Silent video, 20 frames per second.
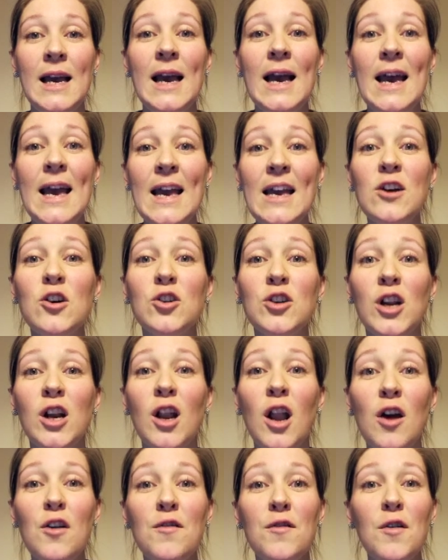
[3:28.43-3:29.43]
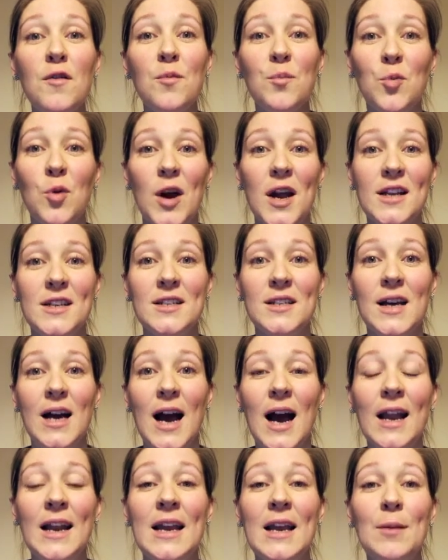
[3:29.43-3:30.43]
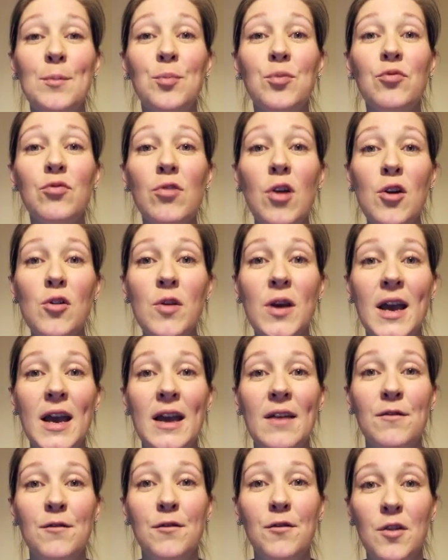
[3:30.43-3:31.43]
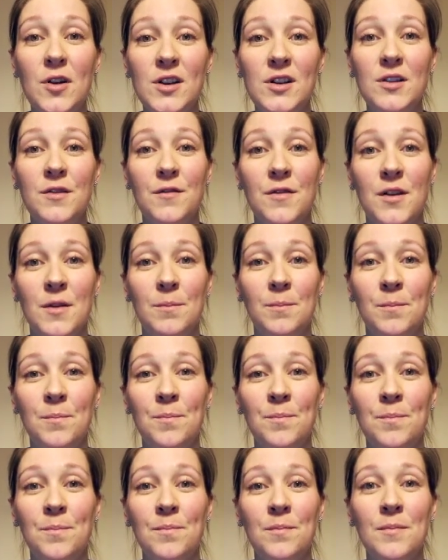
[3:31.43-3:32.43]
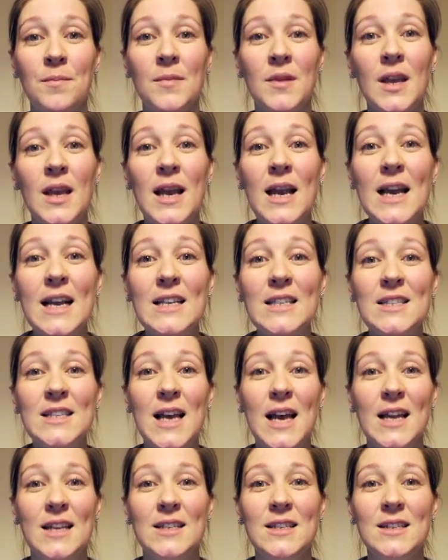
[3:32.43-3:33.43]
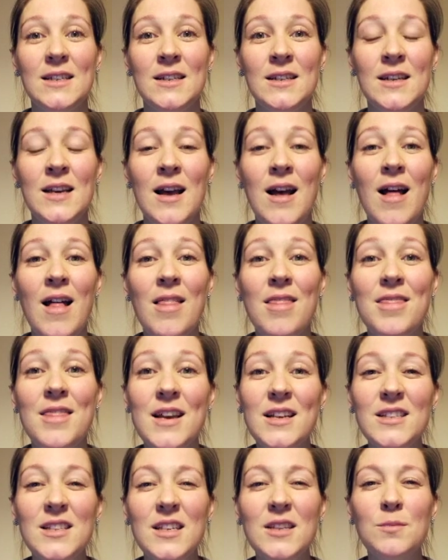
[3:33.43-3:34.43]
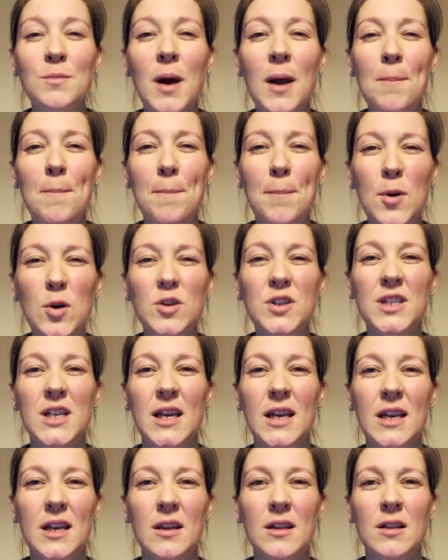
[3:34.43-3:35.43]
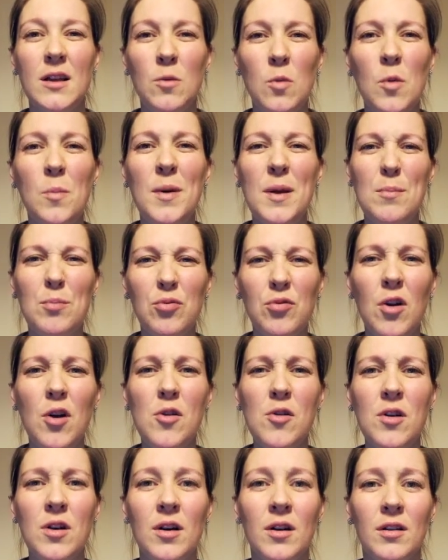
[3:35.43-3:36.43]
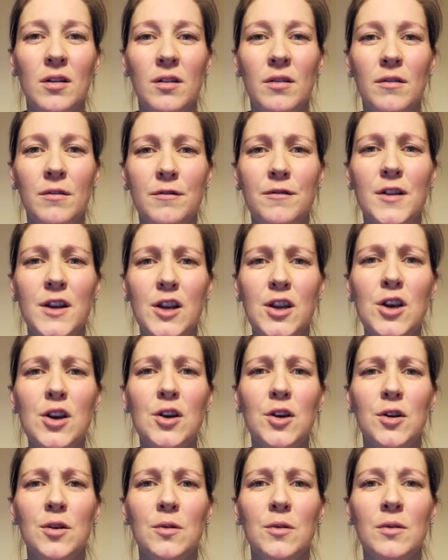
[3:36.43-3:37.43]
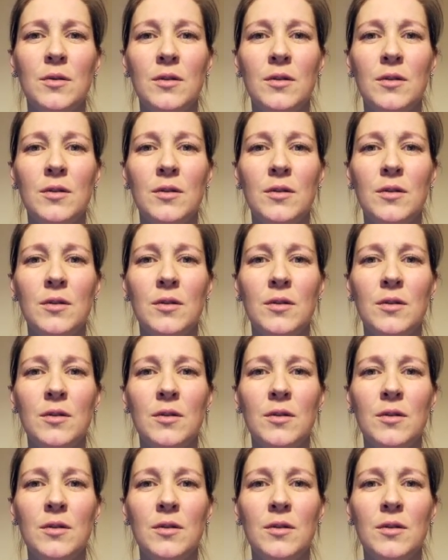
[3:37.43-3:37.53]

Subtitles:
He got a loaf of bread and he broke it in front of them. He said, "This is my body that will be broken for you."